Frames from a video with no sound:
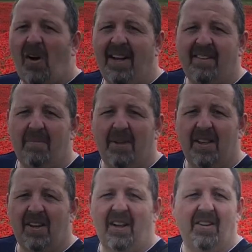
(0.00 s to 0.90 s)
find some
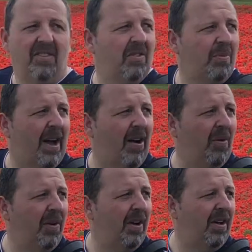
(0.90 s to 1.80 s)
other colours as
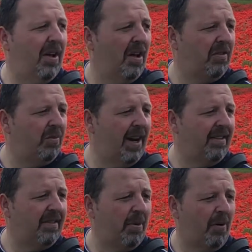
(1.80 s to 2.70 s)
well
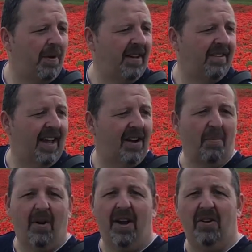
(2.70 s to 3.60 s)
as the poppies, then I
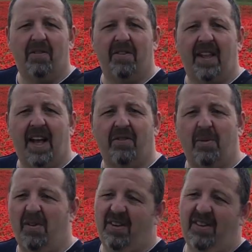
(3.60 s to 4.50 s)
might look for that as
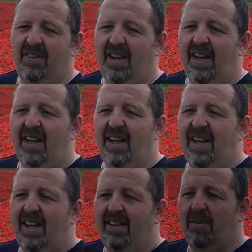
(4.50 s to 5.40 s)
well, because
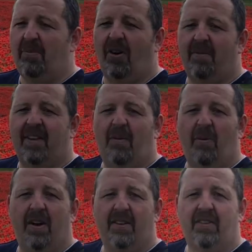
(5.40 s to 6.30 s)
sometimes that
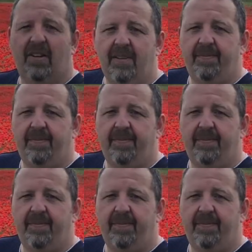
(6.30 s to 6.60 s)
works.